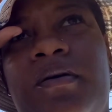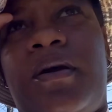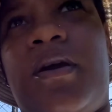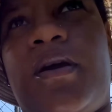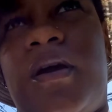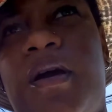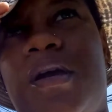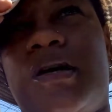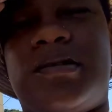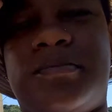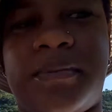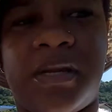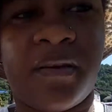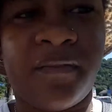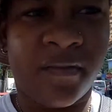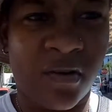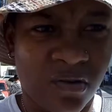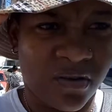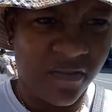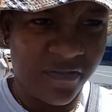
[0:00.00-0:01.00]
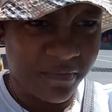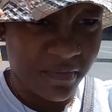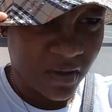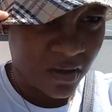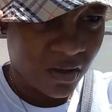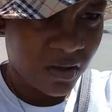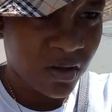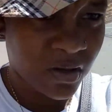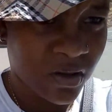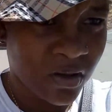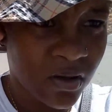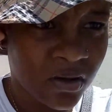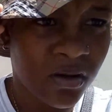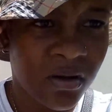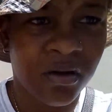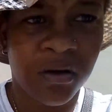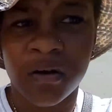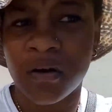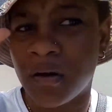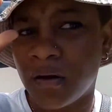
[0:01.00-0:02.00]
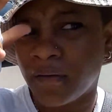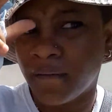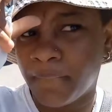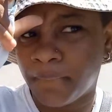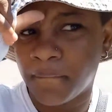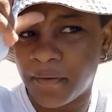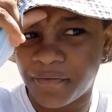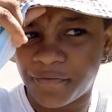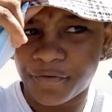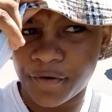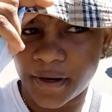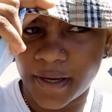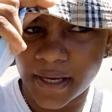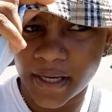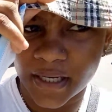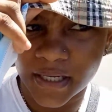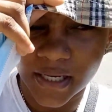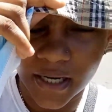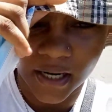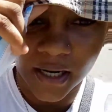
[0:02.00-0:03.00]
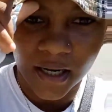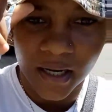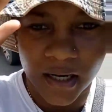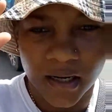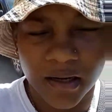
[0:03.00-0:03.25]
Okay, guys me never me my freaking dog.